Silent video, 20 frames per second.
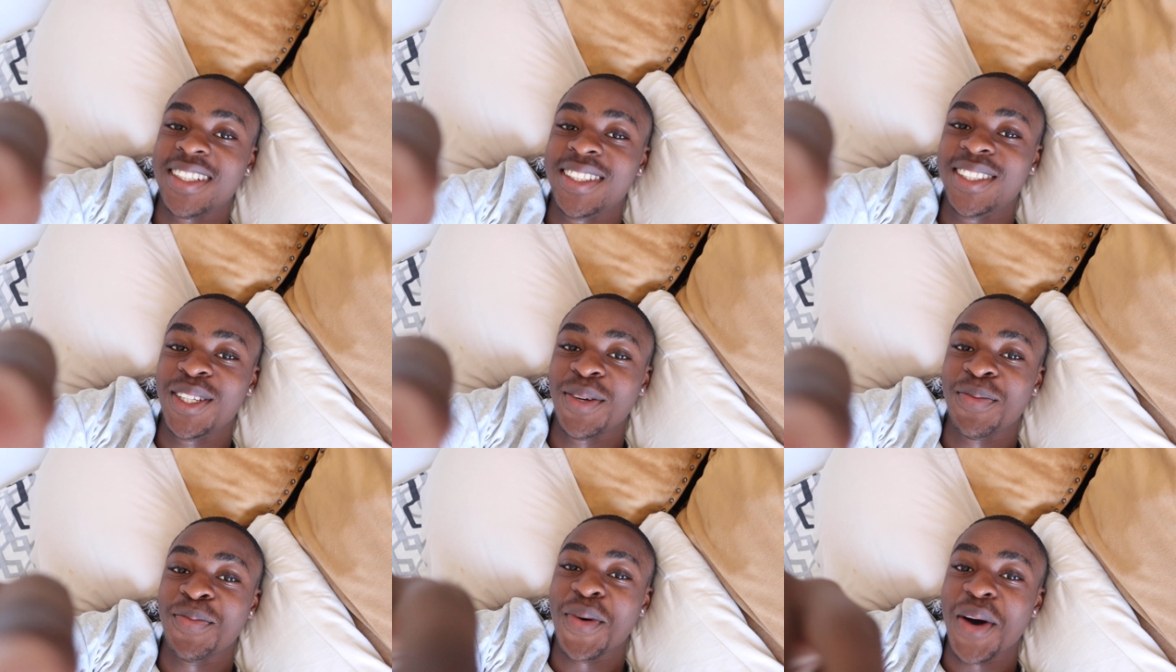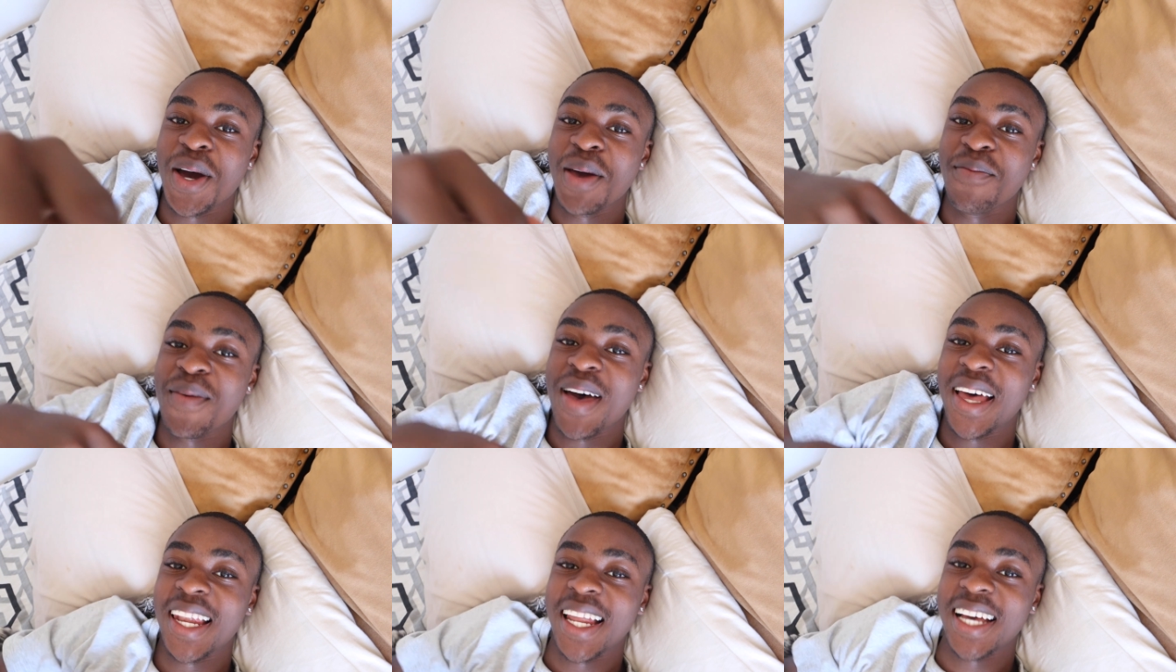It's your boy,
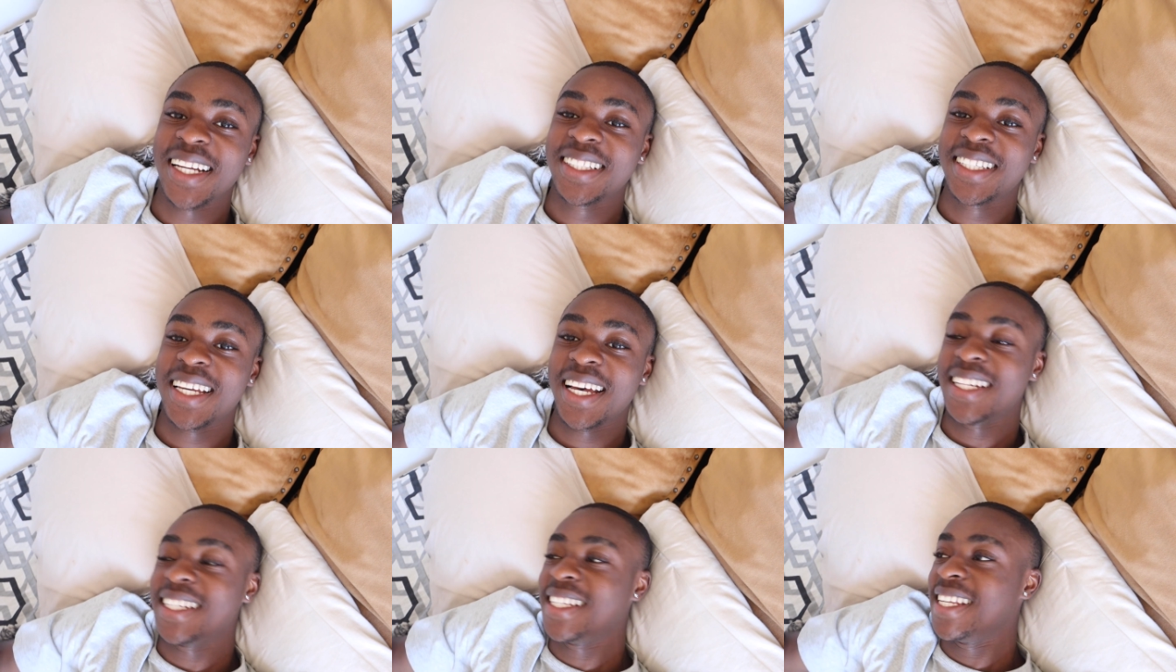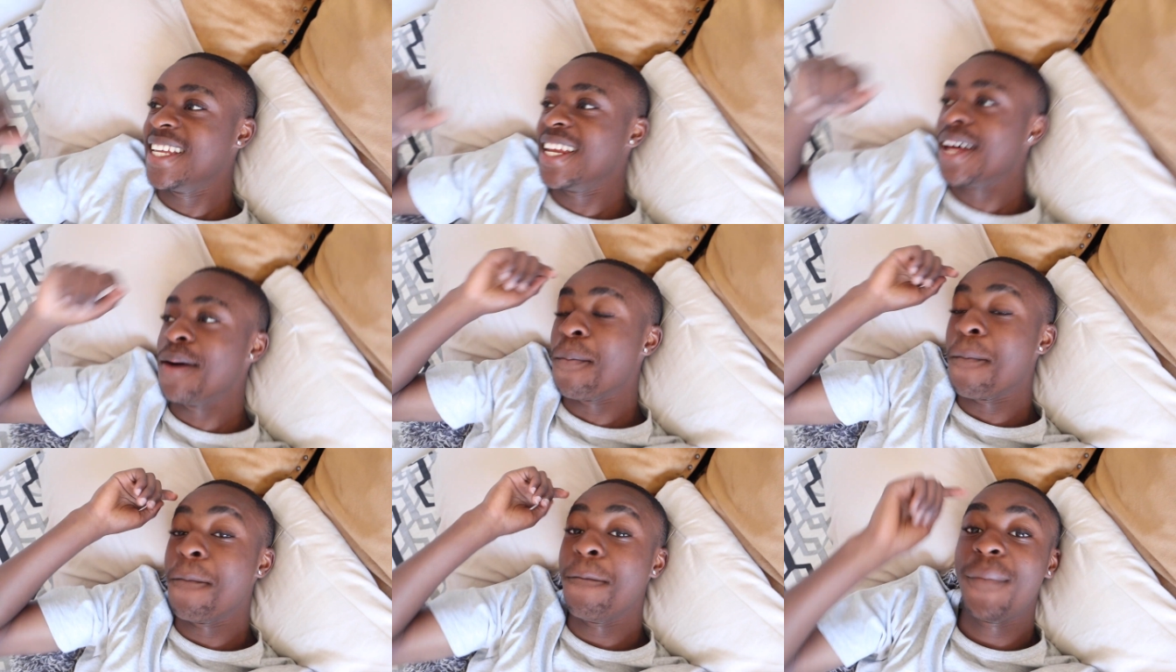Man Like Tats, and
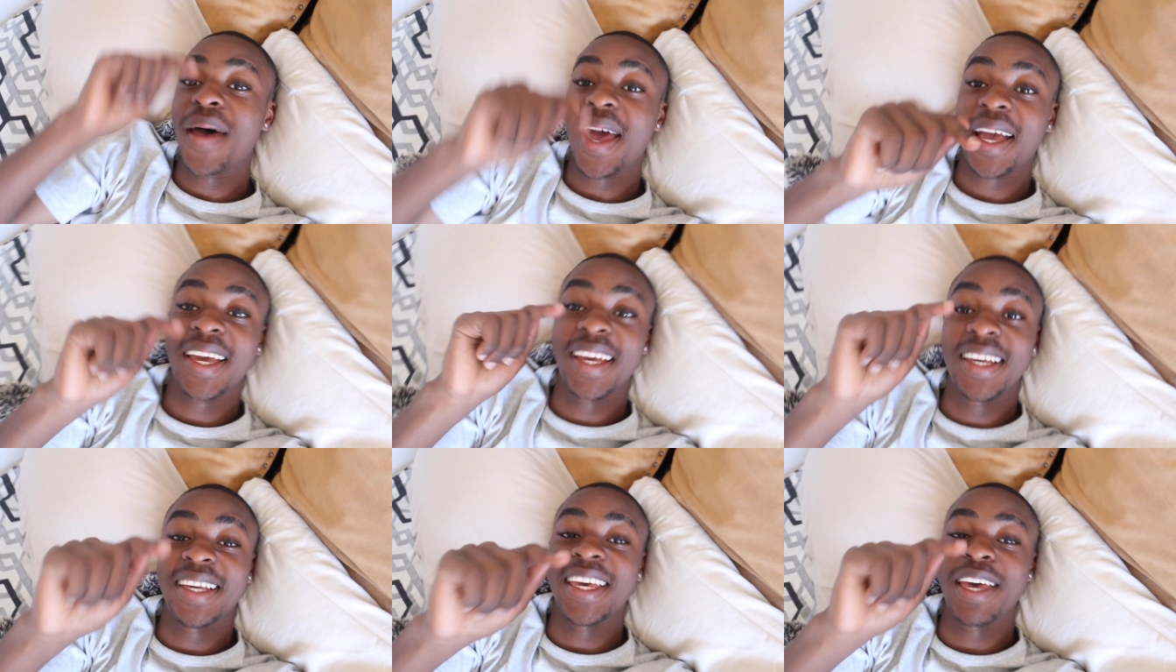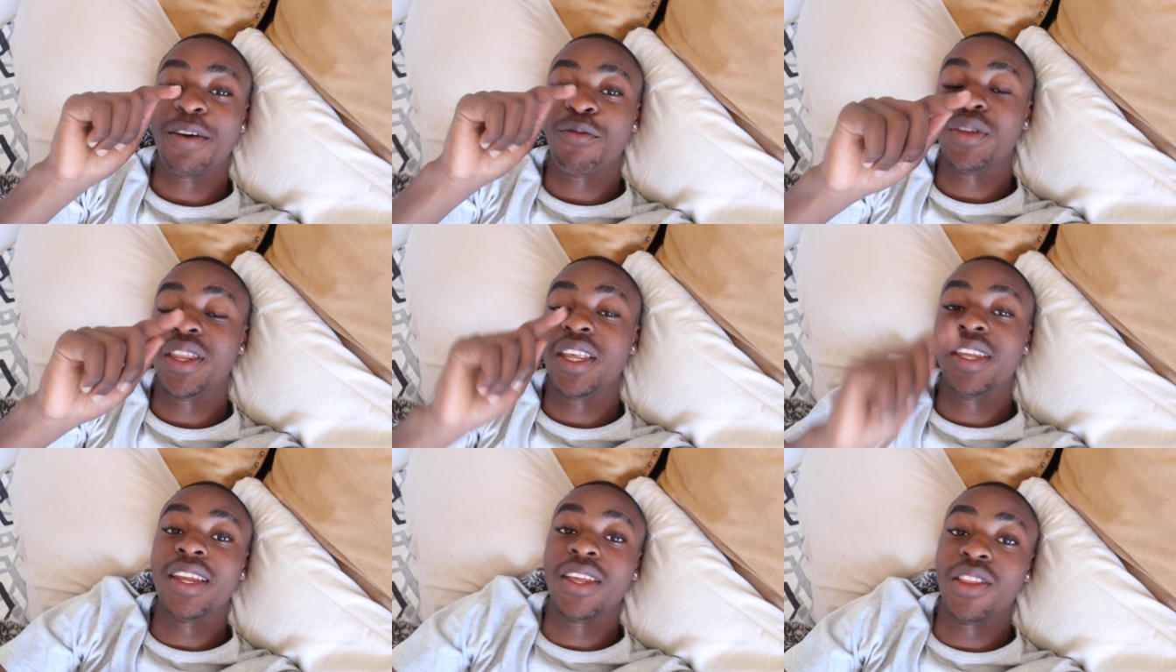I'm back again
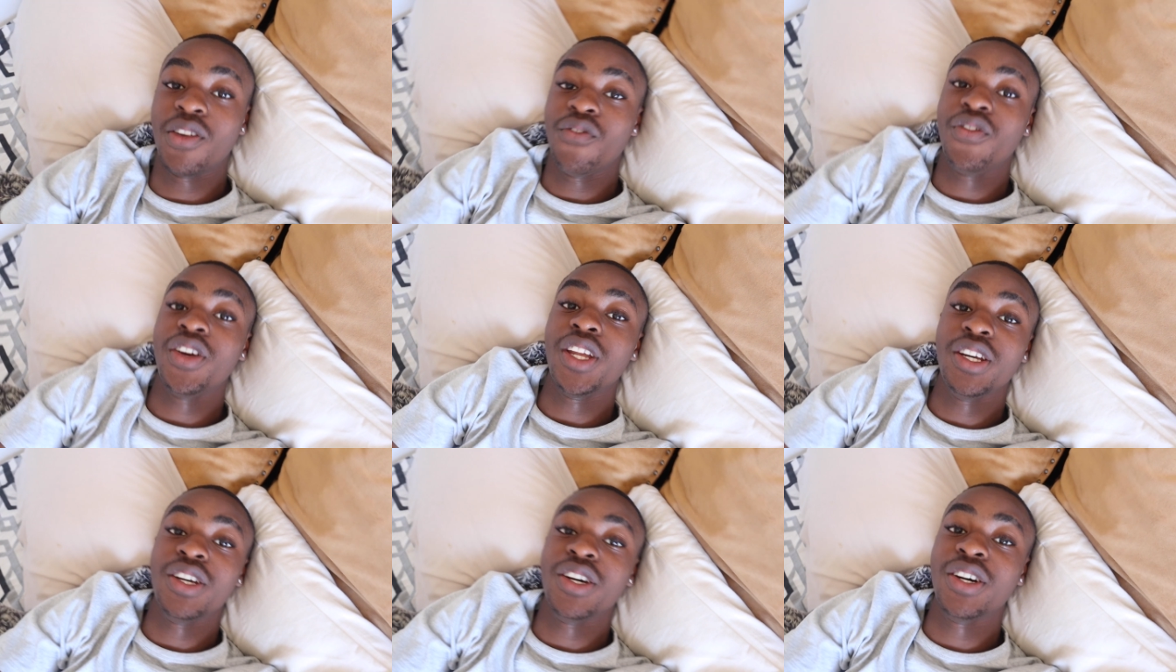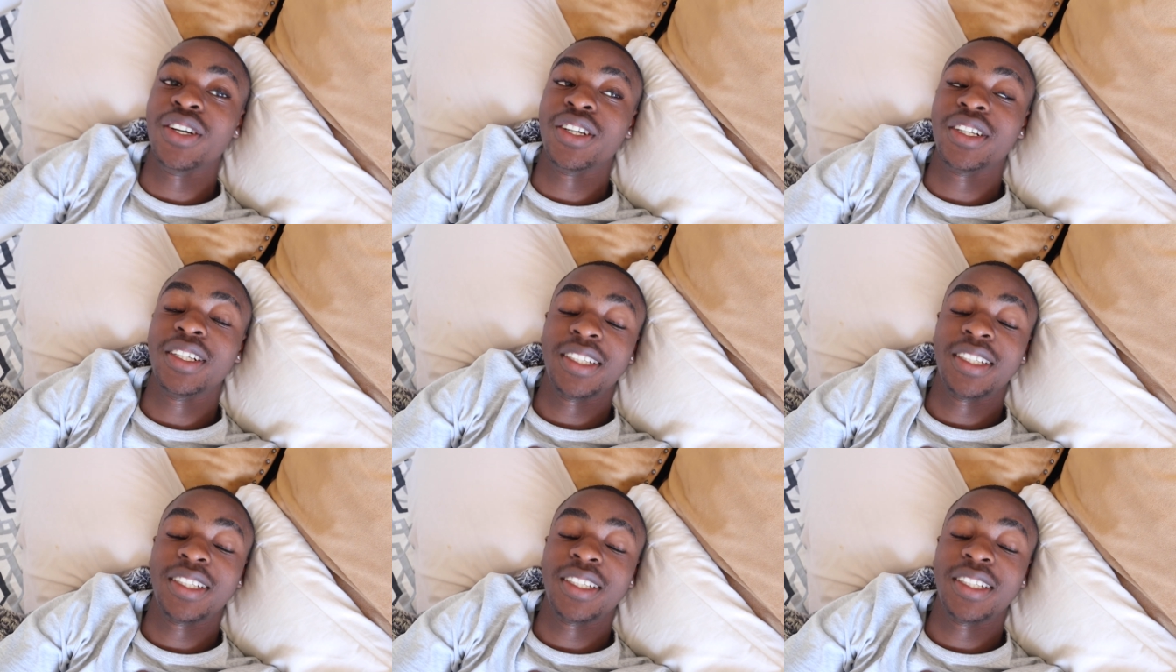with another video.